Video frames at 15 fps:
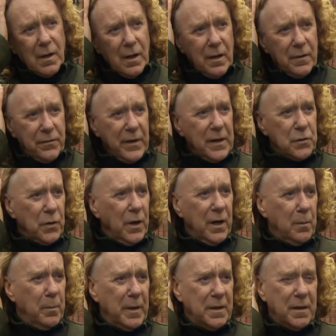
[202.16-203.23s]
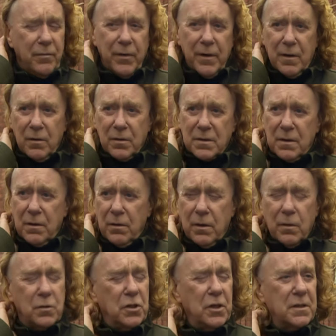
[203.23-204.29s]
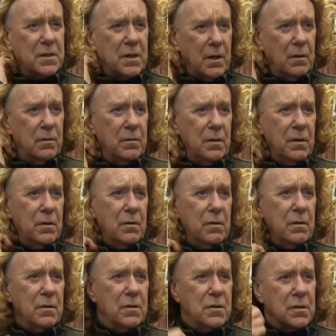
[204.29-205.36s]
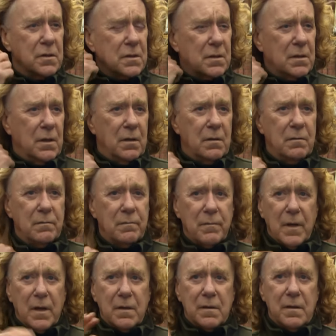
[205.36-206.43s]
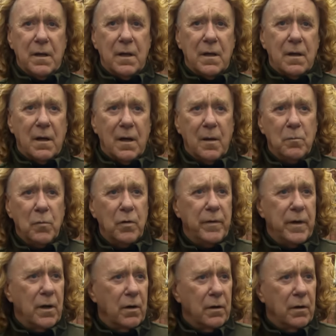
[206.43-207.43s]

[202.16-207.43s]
and things were a little bit difficult all those years ago. You couldn't just, you know, think I'm moving